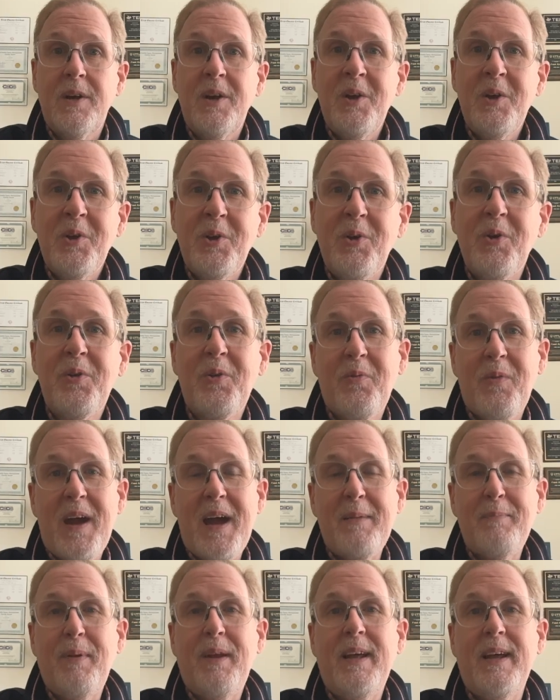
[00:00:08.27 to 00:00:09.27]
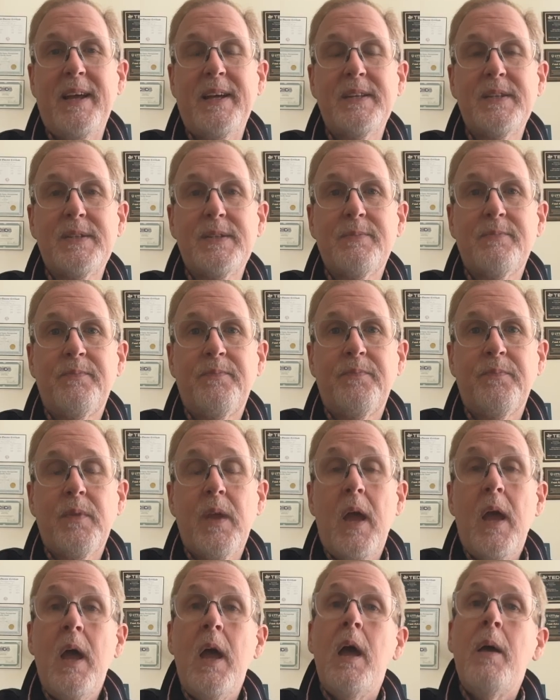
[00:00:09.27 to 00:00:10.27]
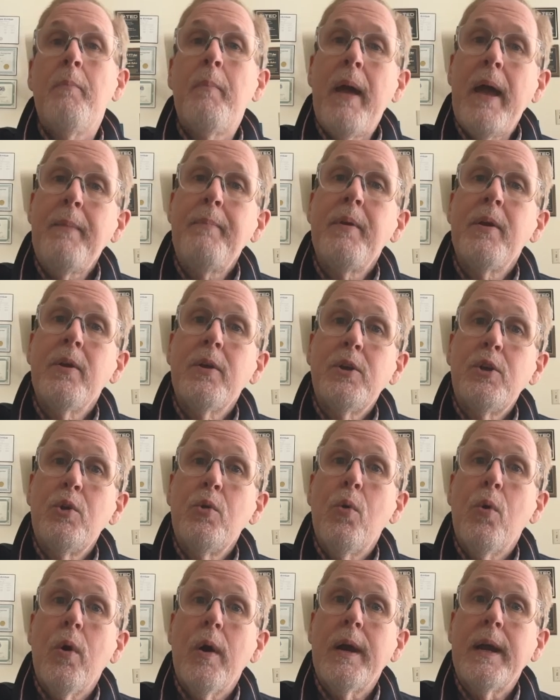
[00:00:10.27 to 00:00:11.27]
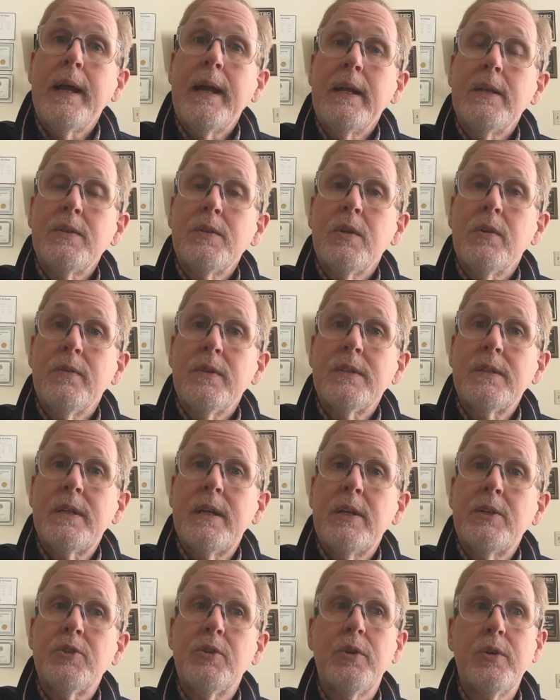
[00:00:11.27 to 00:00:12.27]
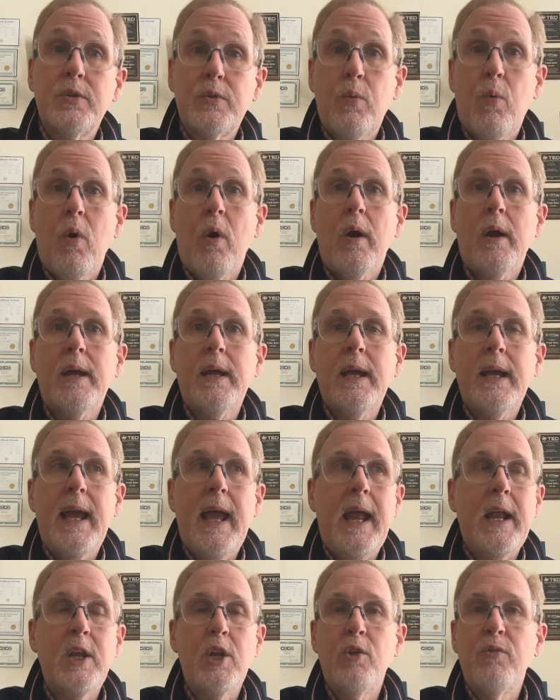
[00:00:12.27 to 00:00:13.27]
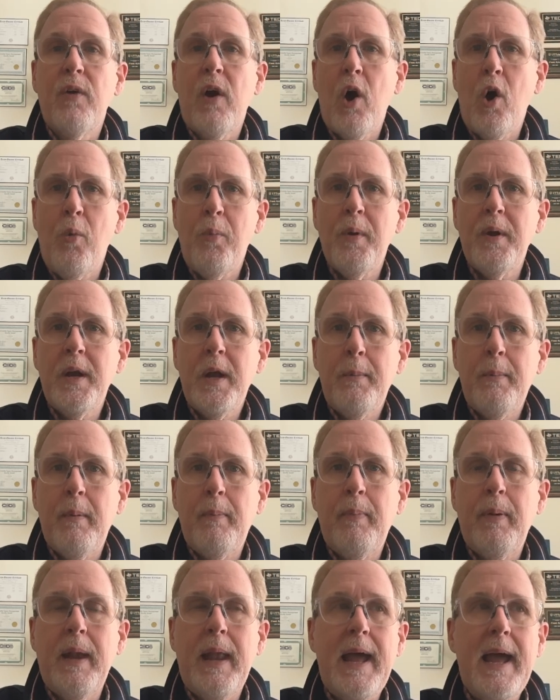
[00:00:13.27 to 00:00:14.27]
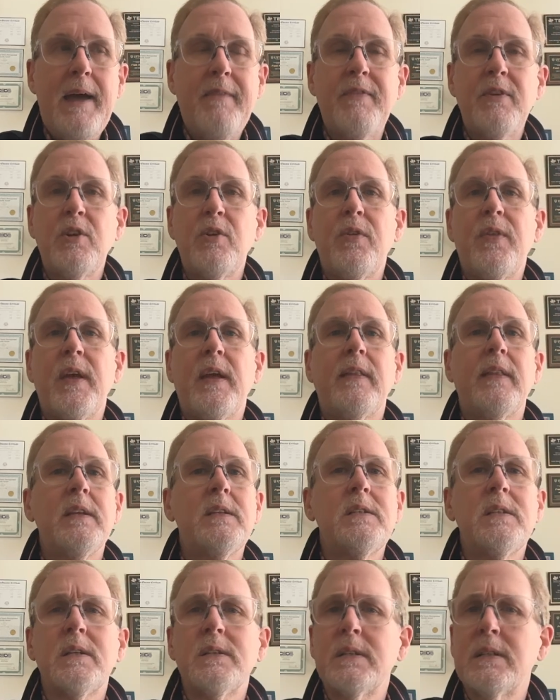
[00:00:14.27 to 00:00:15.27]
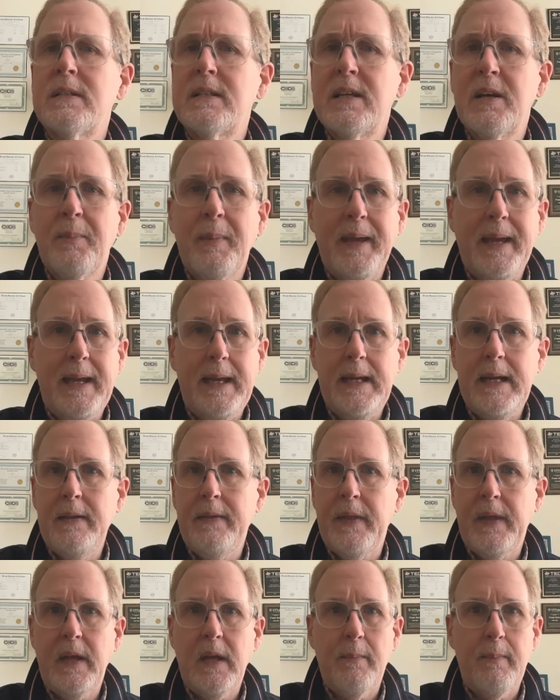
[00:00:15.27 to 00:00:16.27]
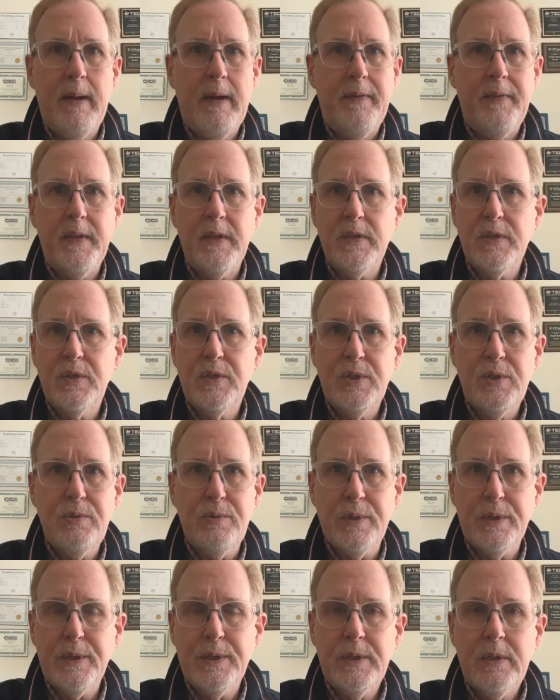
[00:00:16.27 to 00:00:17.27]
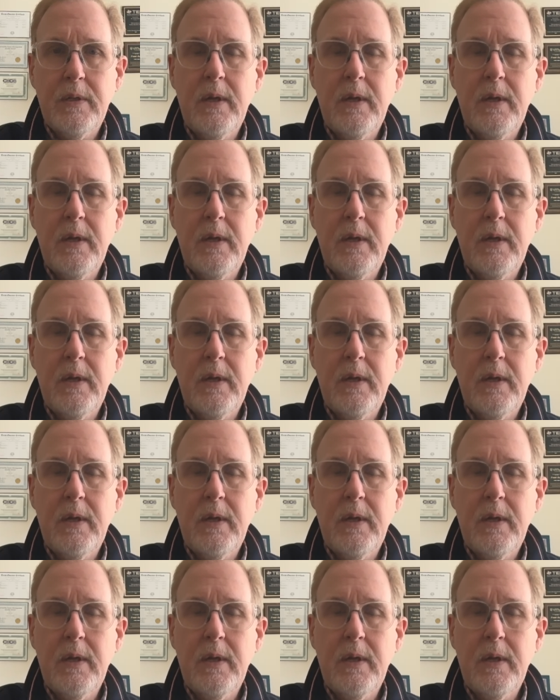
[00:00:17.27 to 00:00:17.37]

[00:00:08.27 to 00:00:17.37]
you're in the right place. Maybe you are an in-service teacher who's working and you've opened up a PLAAFP and you think this doesn't tell me anything about this student.